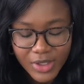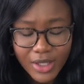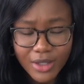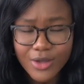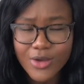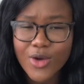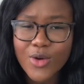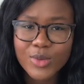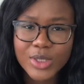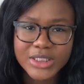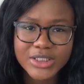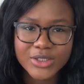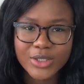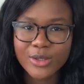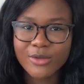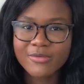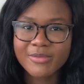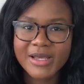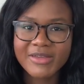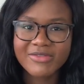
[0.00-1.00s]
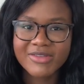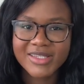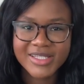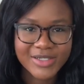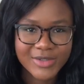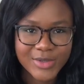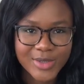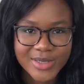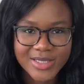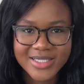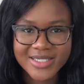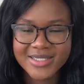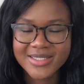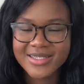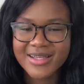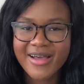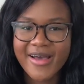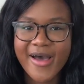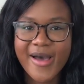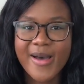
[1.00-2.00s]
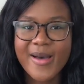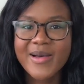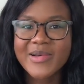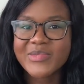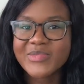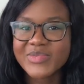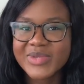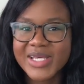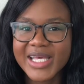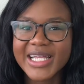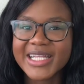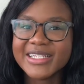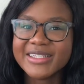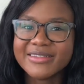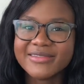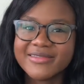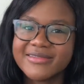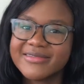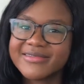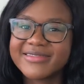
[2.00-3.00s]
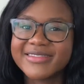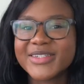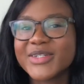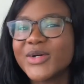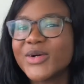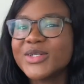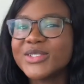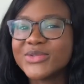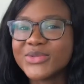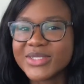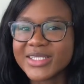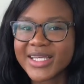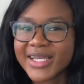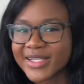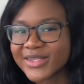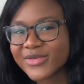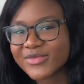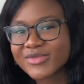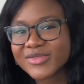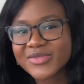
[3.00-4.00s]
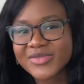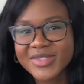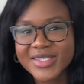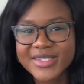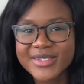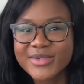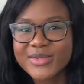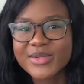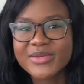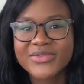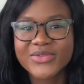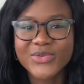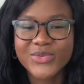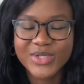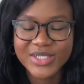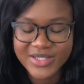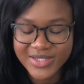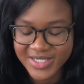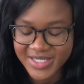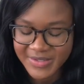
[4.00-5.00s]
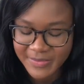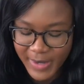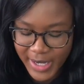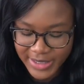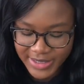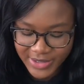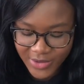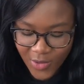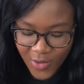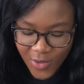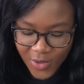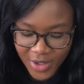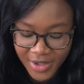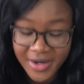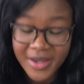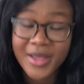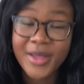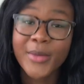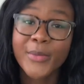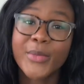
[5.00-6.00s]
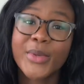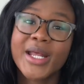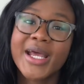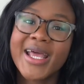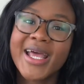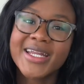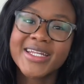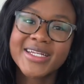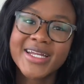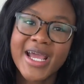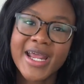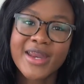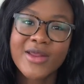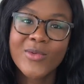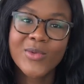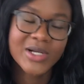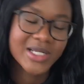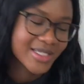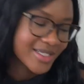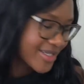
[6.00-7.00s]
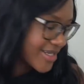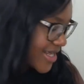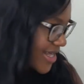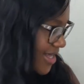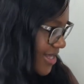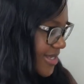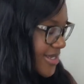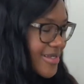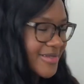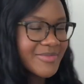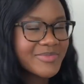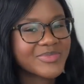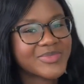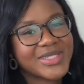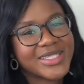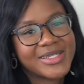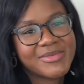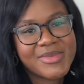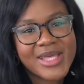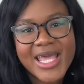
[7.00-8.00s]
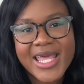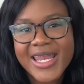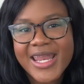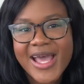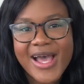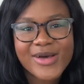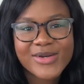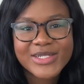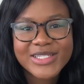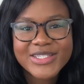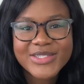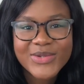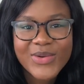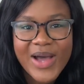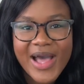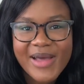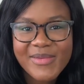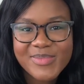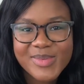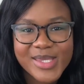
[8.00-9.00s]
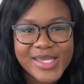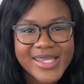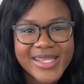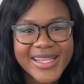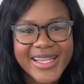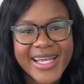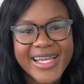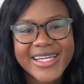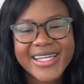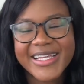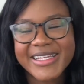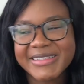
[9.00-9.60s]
go watch all of my videos and go to the end of the video if you want to see my score. But I got a 91, and man, I was so happy. Like